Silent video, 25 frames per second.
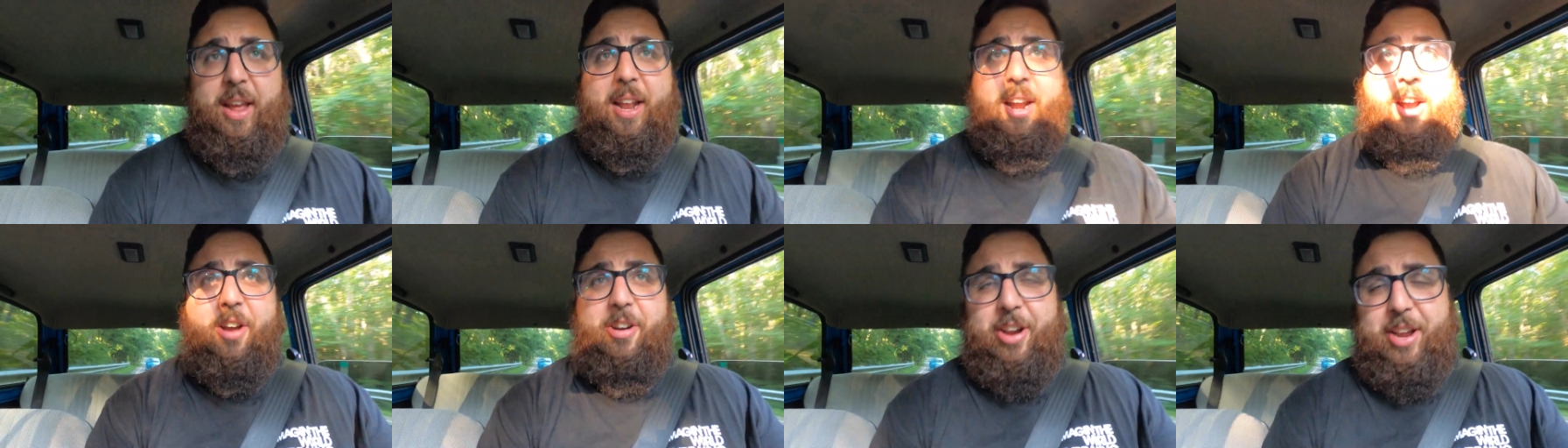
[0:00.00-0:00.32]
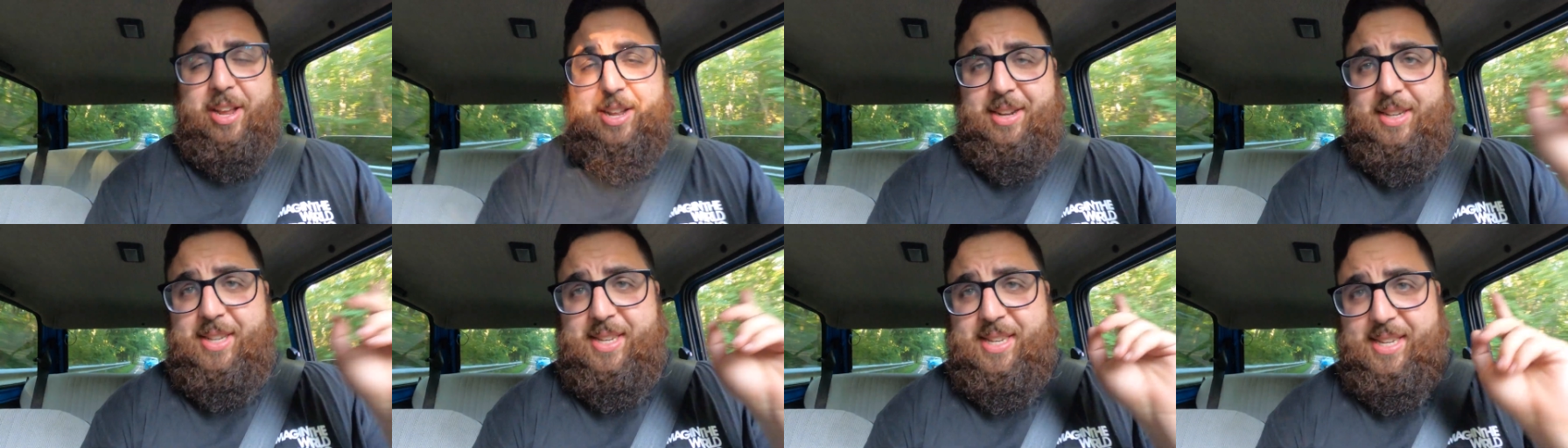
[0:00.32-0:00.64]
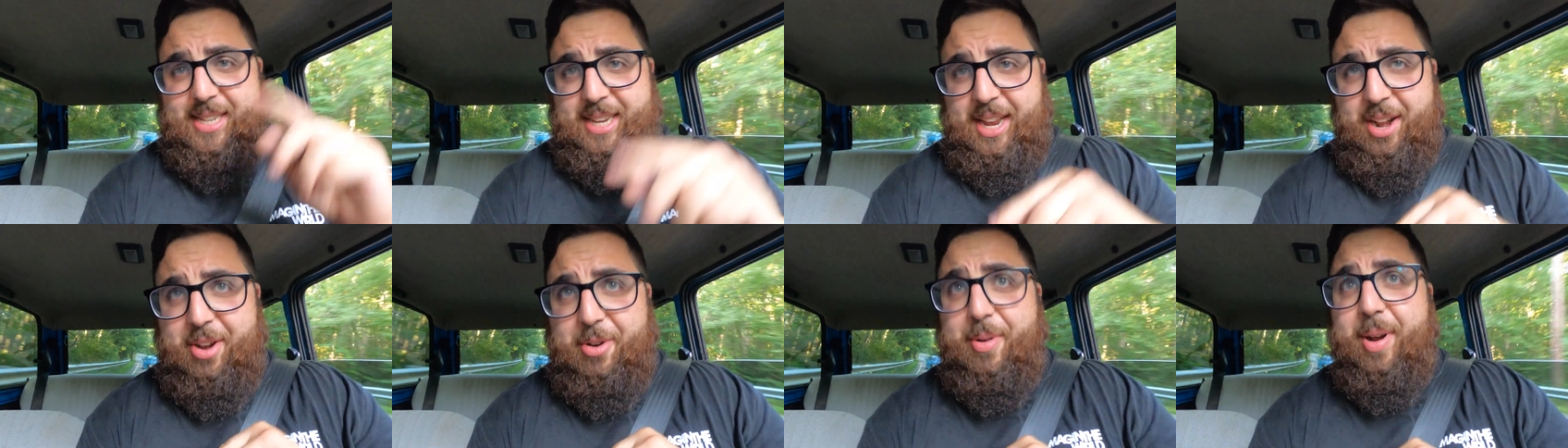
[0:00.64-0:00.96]
and are
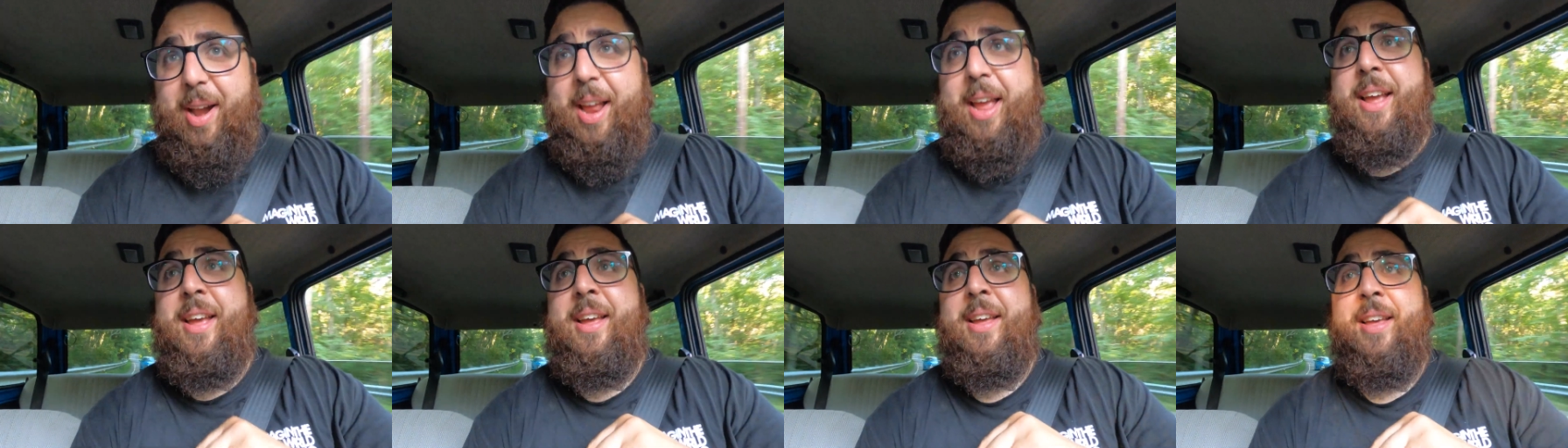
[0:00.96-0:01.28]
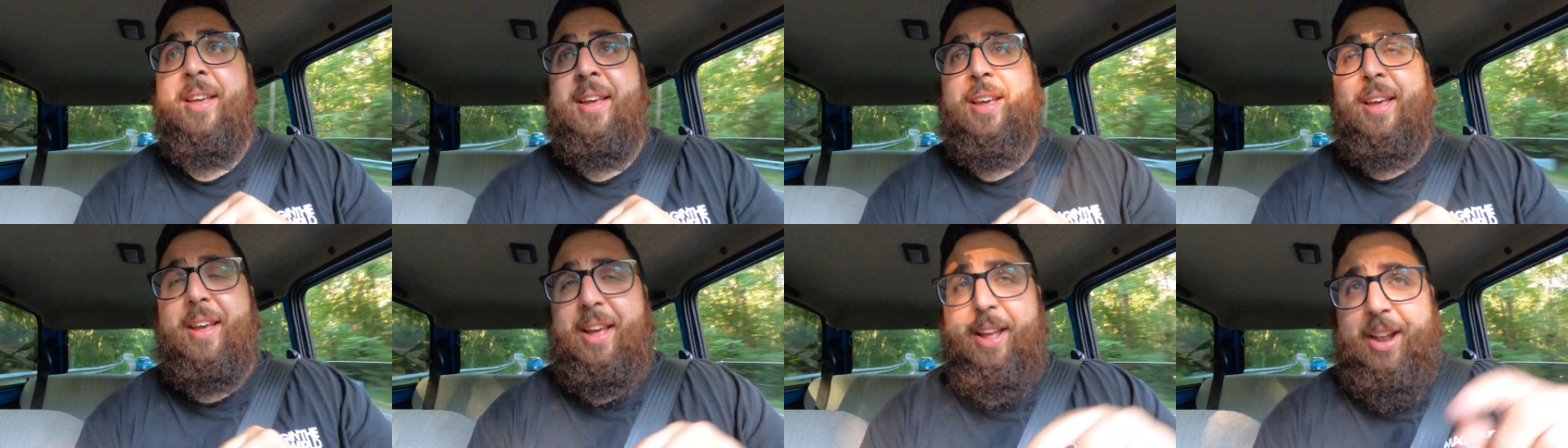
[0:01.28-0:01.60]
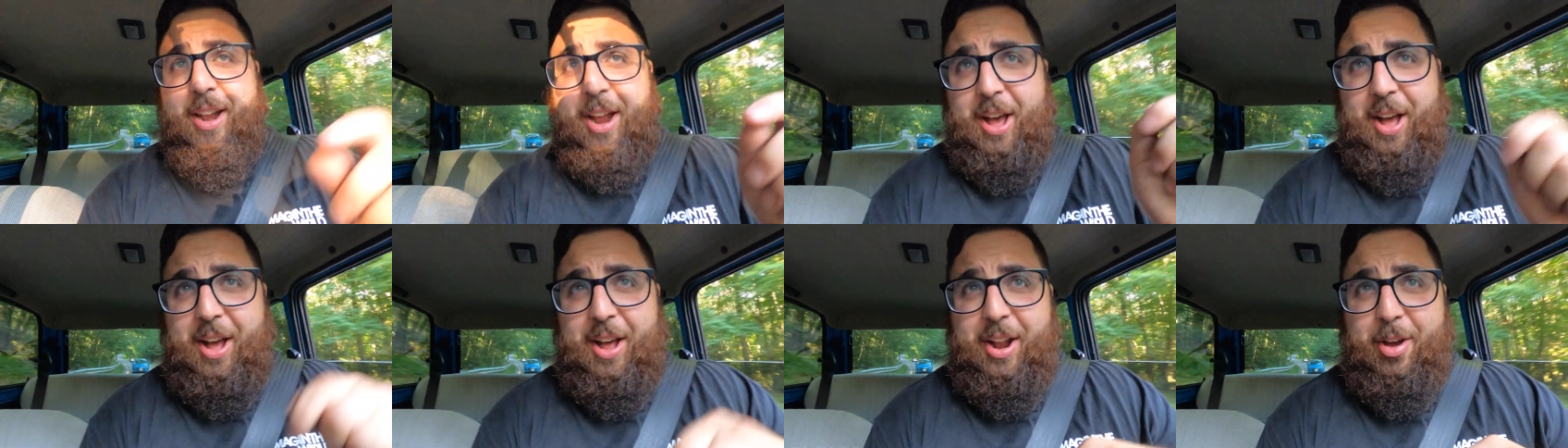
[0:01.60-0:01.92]
considering
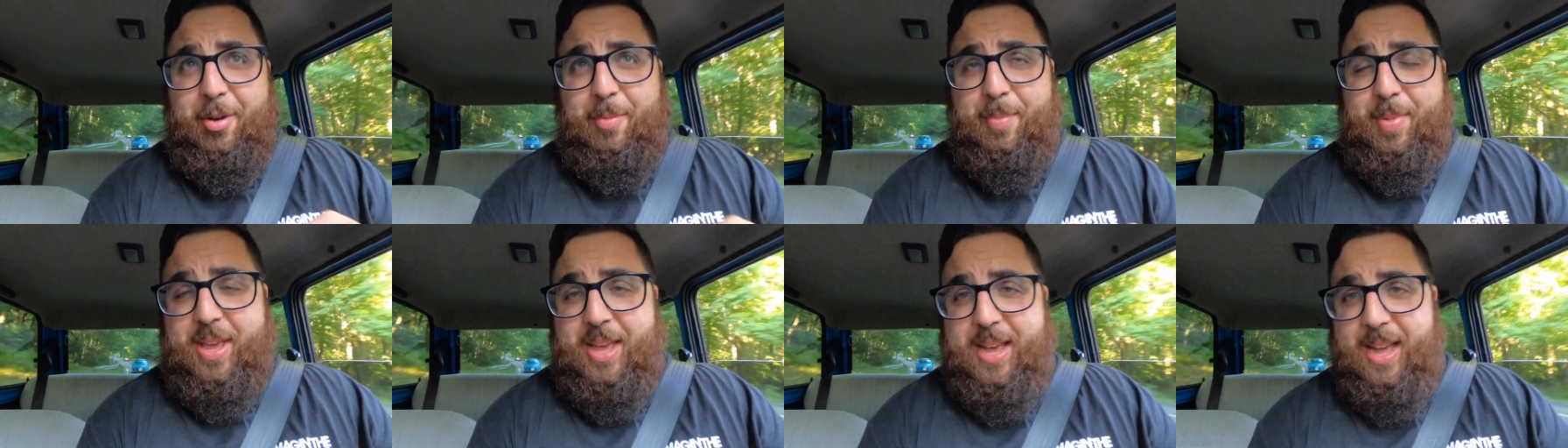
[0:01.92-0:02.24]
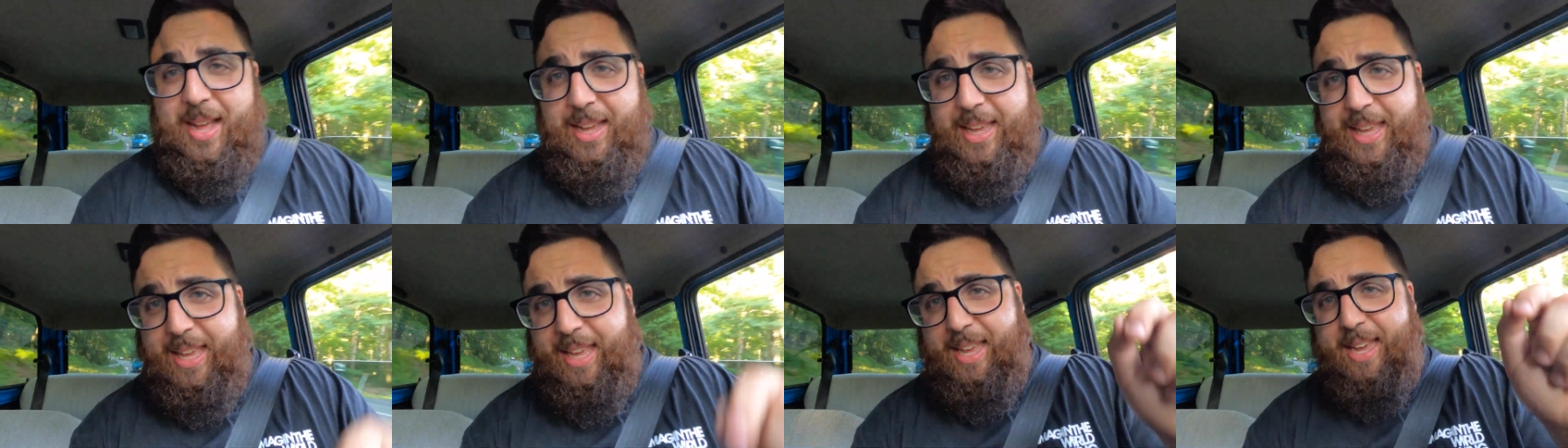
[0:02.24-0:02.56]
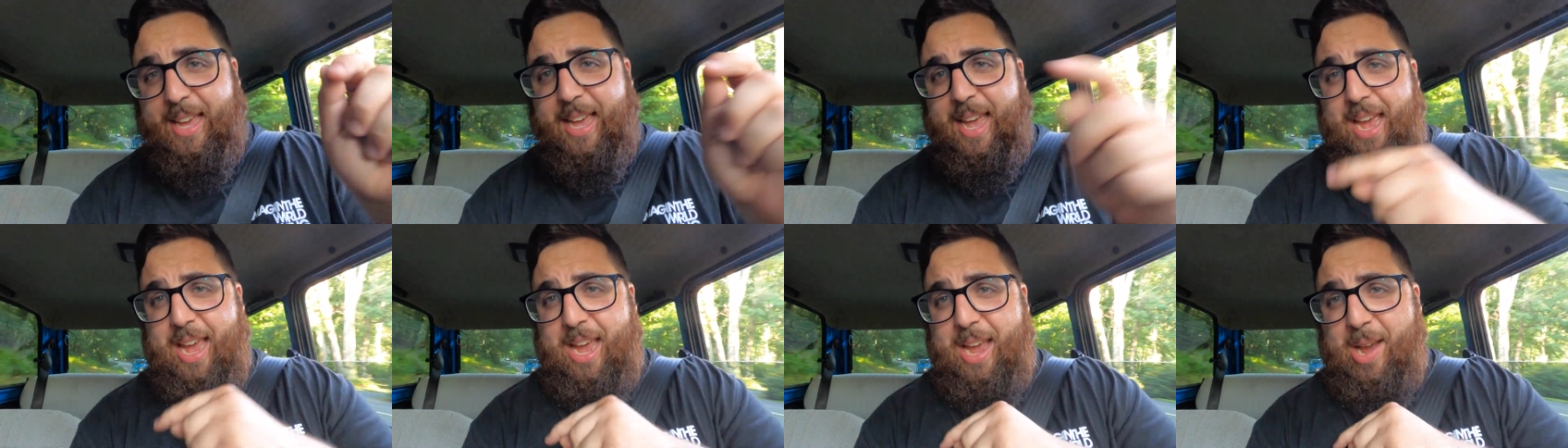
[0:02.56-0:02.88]
an
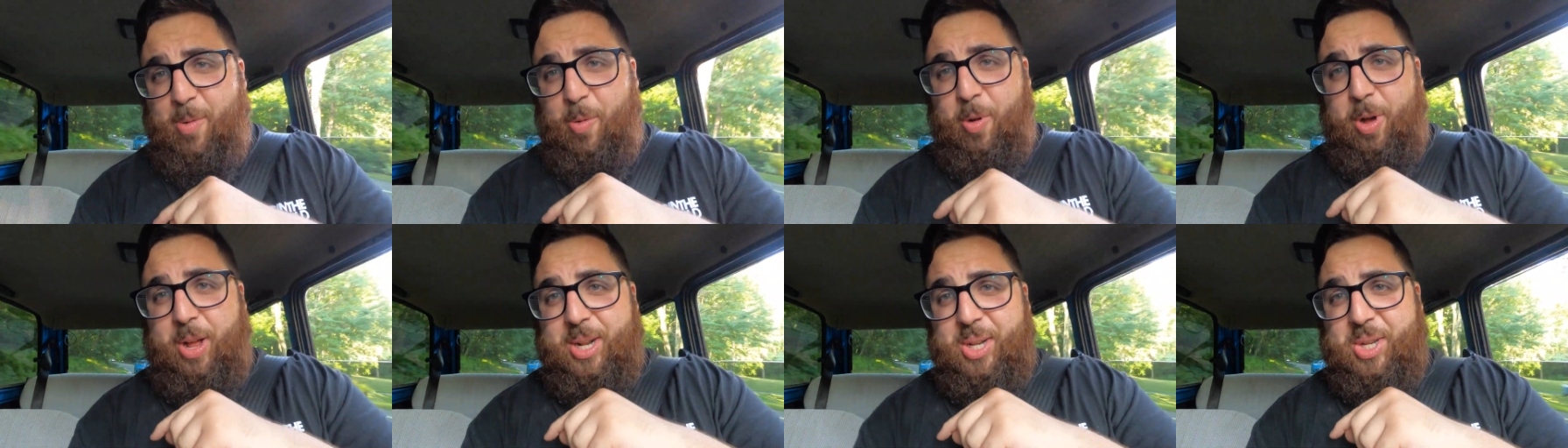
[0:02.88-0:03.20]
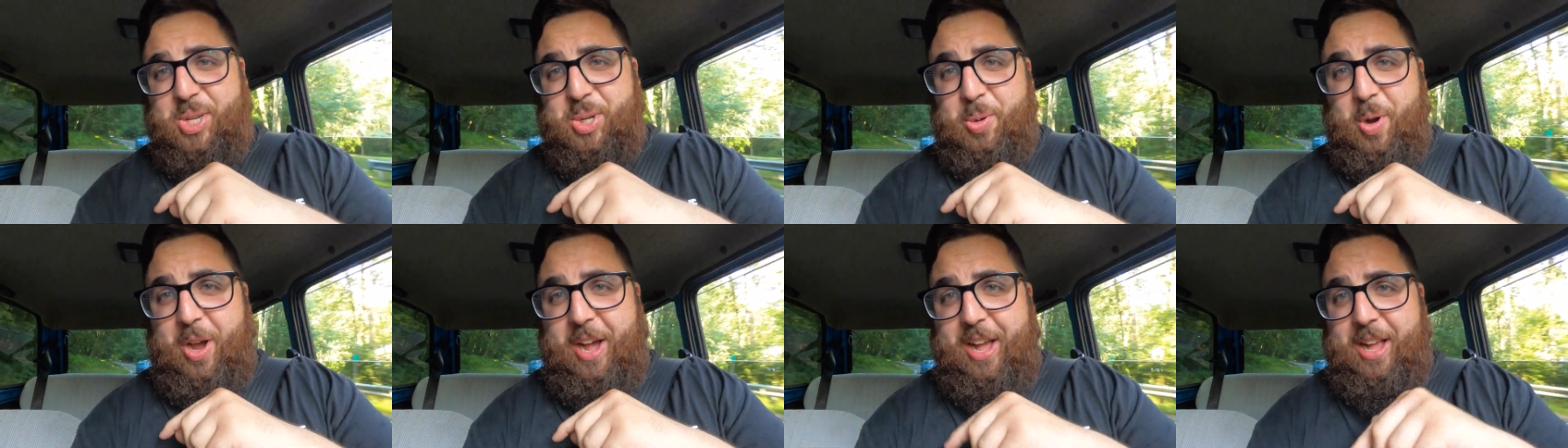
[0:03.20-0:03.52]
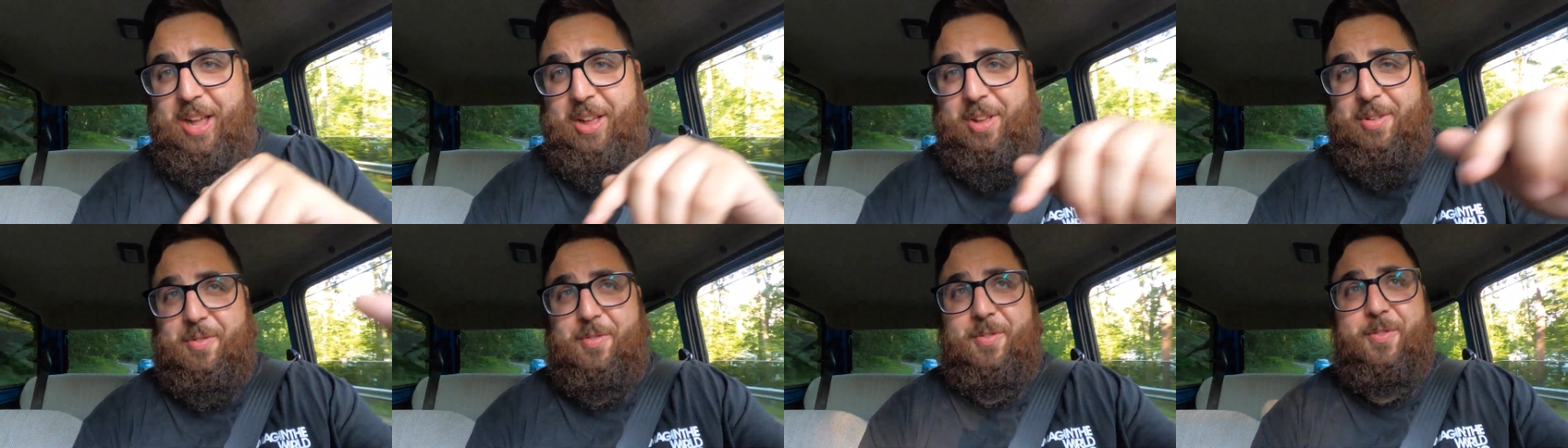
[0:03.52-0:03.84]
Autobianchi
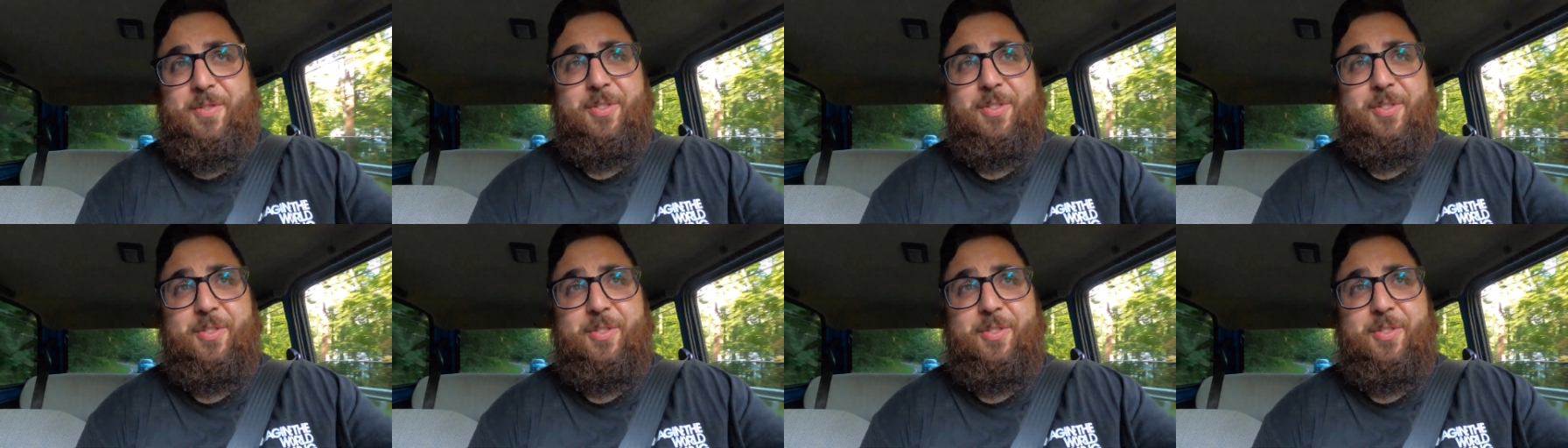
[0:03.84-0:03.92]
A112.